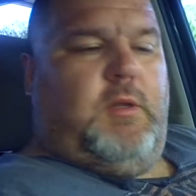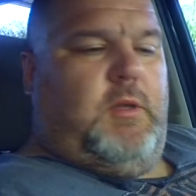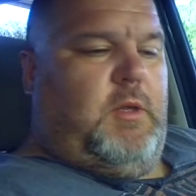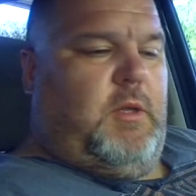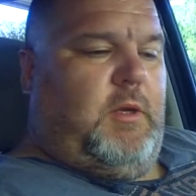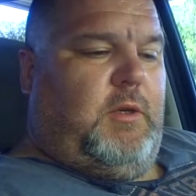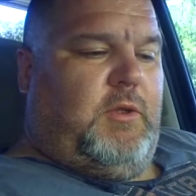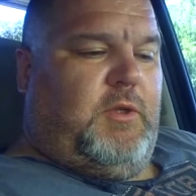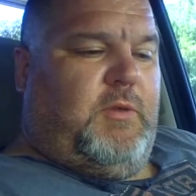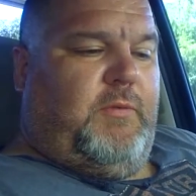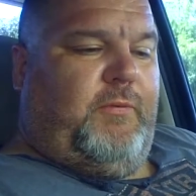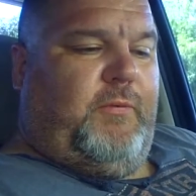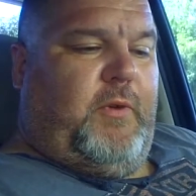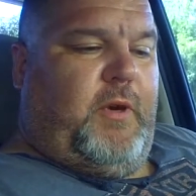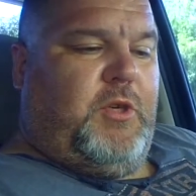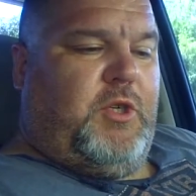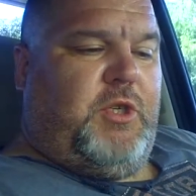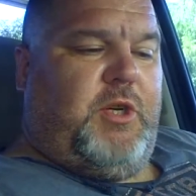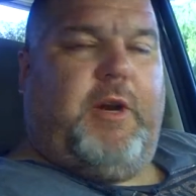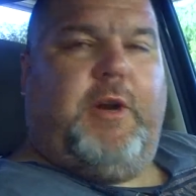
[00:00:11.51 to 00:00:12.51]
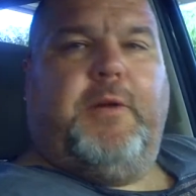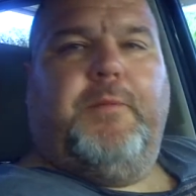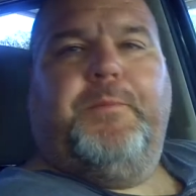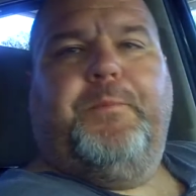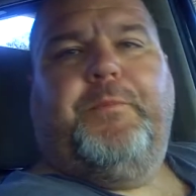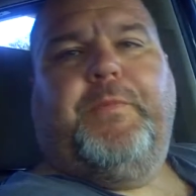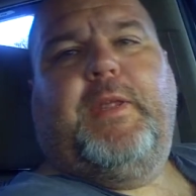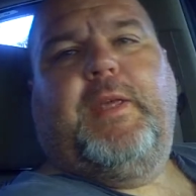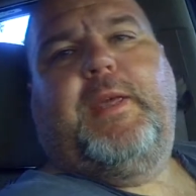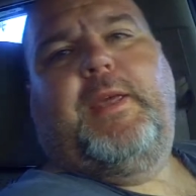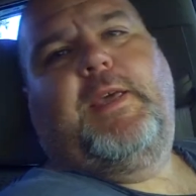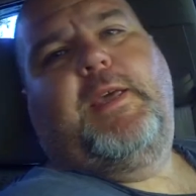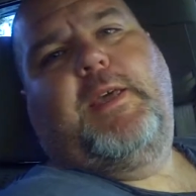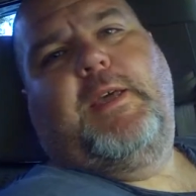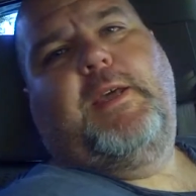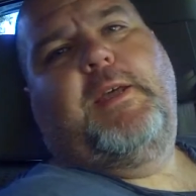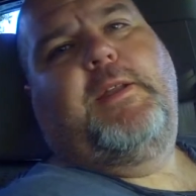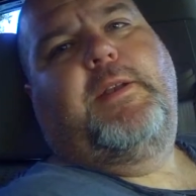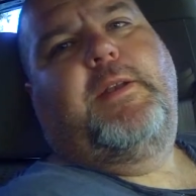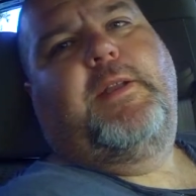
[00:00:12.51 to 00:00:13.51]
getting some fresh air.
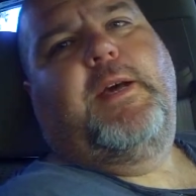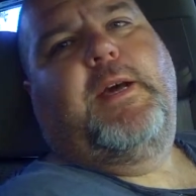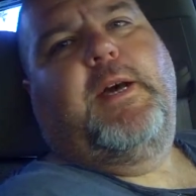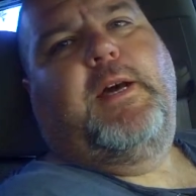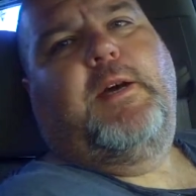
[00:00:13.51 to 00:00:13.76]
And